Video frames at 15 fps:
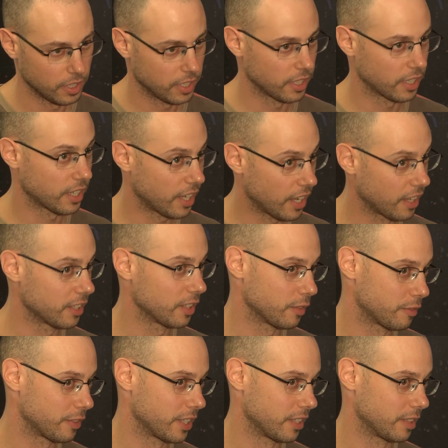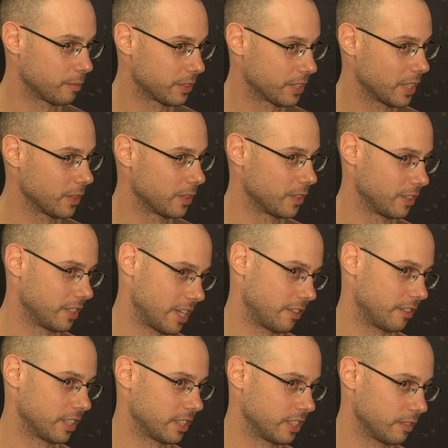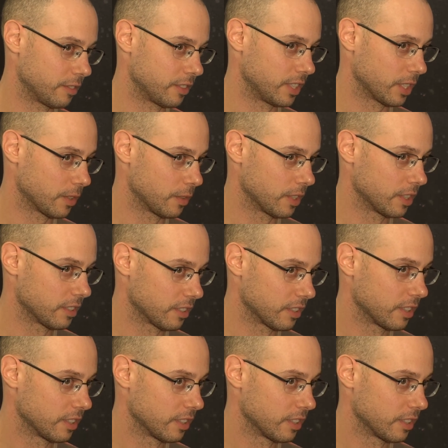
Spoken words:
a kind of a pseudo-narrative sequence.